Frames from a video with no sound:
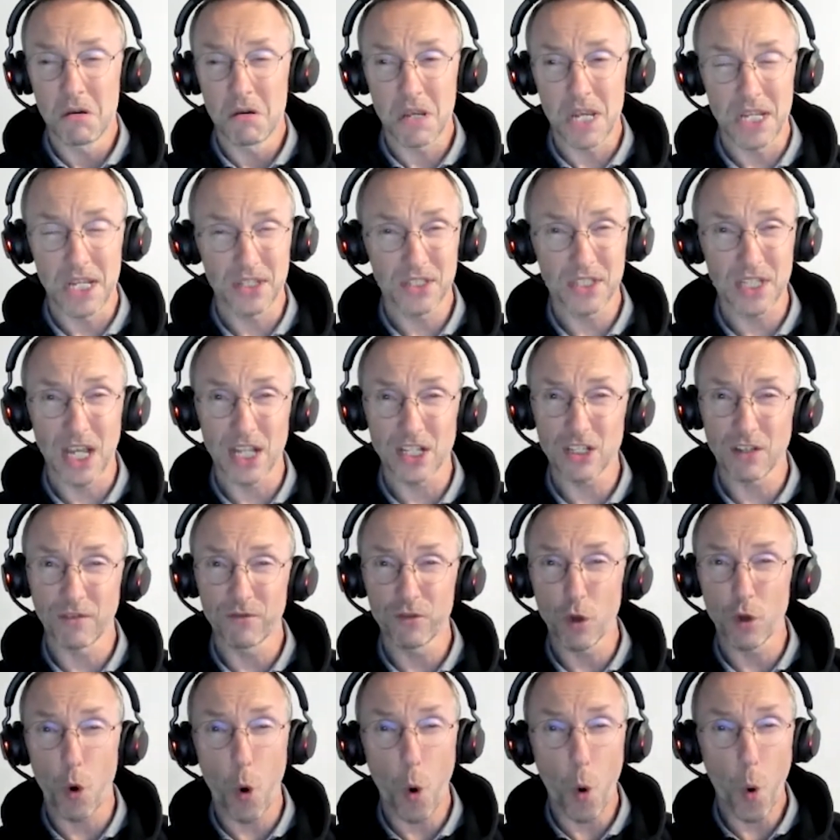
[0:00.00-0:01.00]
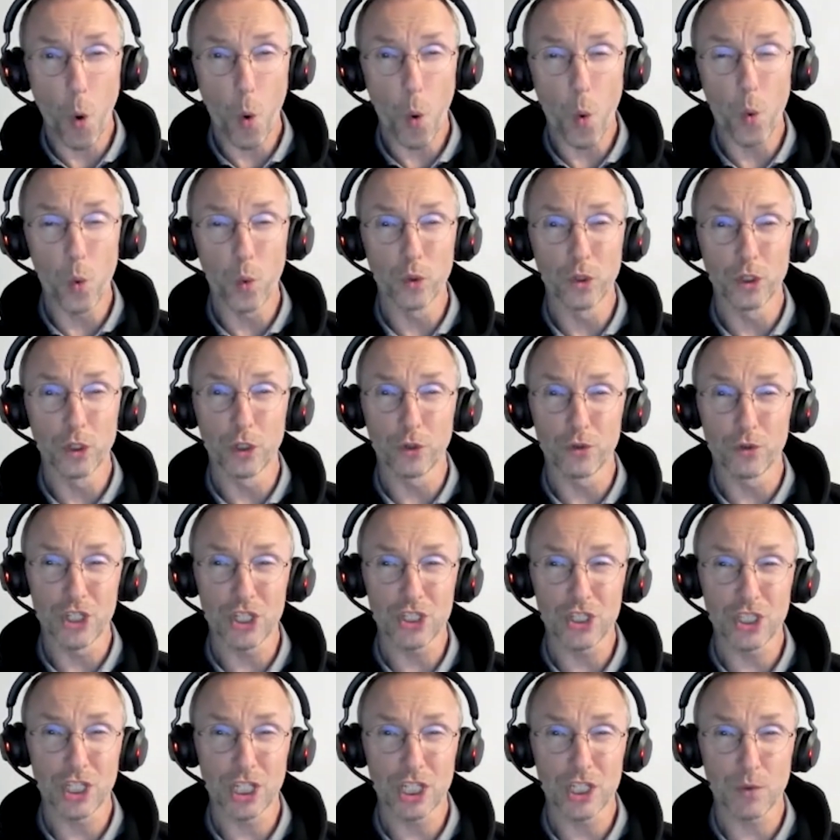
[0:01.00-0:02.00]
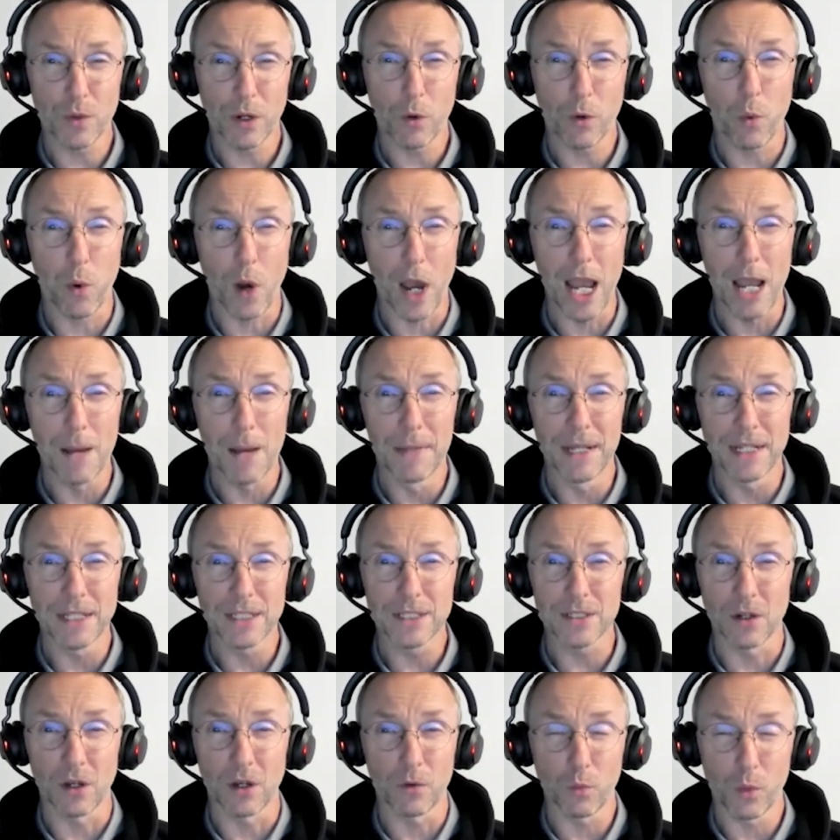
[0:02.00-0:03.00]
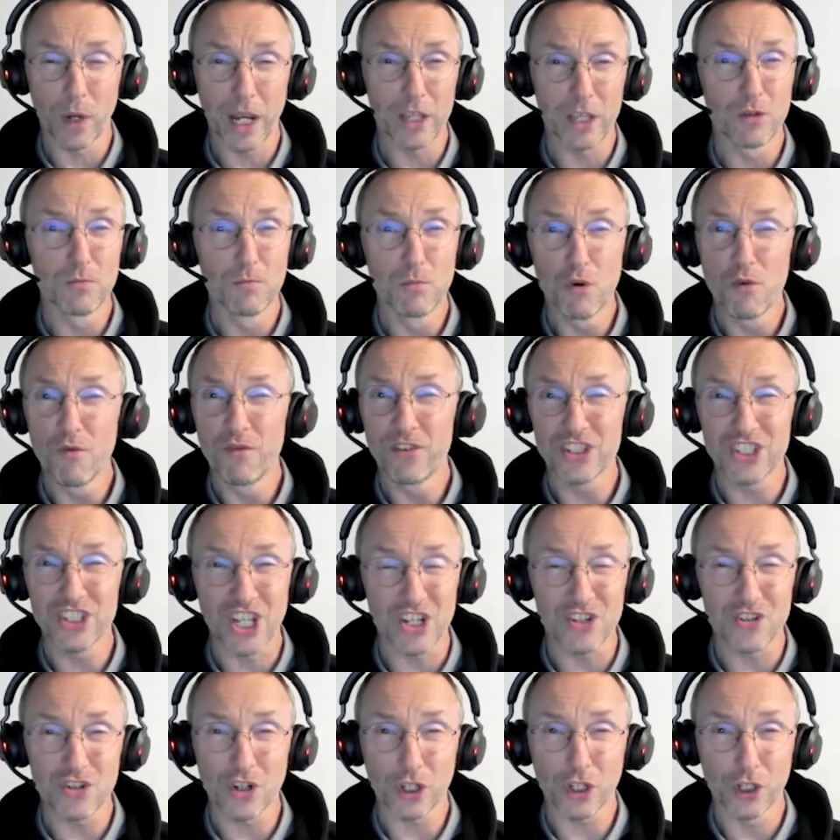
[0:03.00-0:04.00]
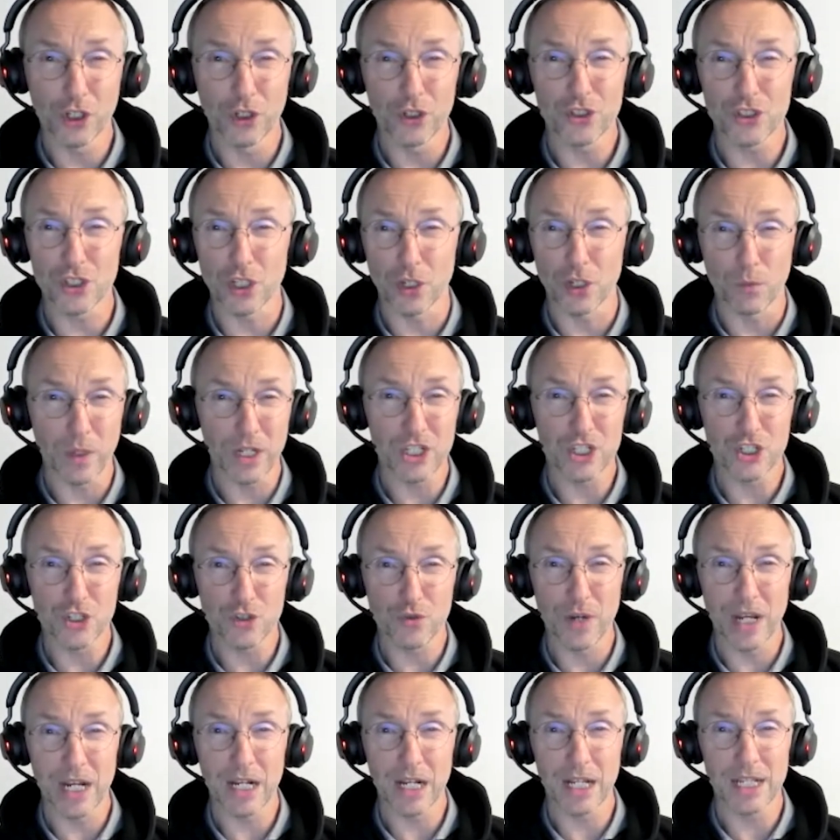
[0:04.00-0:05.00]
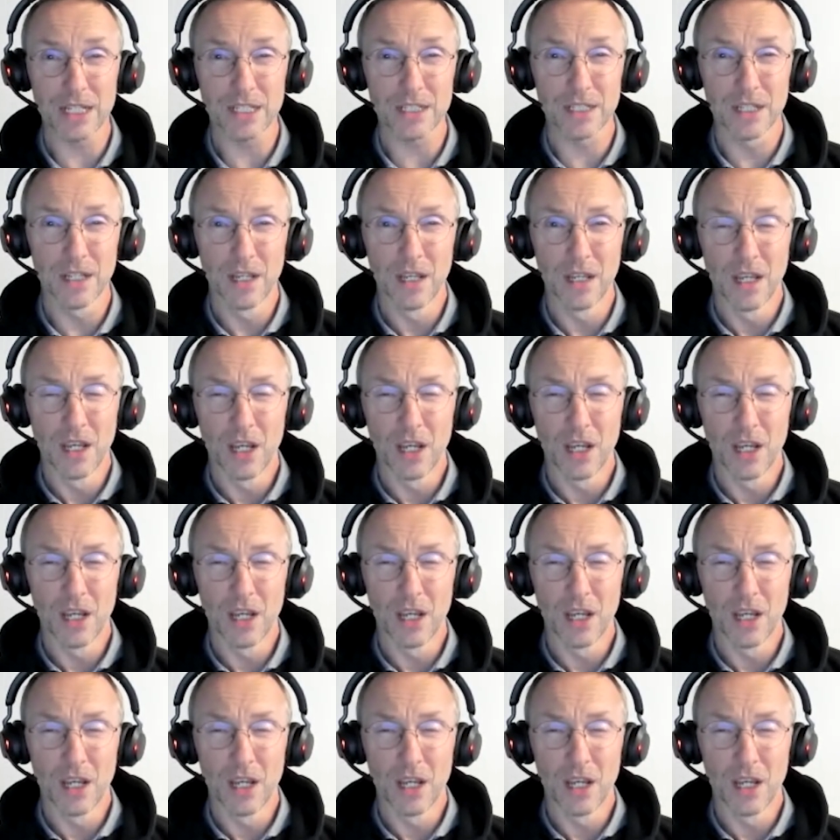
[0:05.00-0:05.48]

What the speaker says: insights of your own logistics requirements on where you move essential goods on which trade lanes,